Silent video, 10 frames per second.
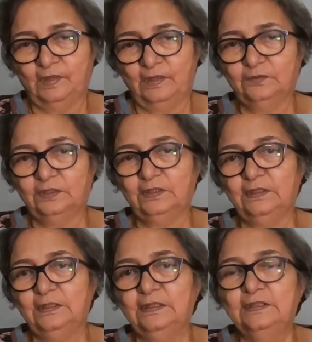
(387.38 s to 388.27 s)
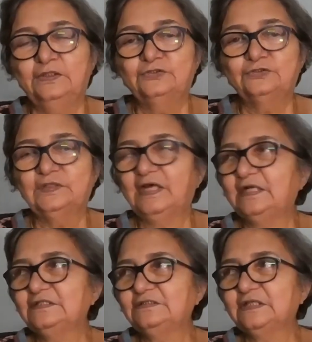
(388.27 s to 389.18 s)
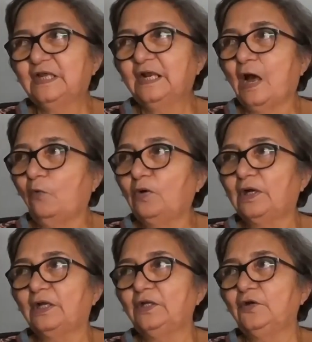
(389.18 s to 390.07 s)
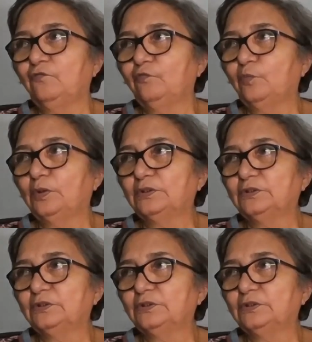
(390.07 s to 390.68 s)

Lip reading: Okay? So that is an outline of what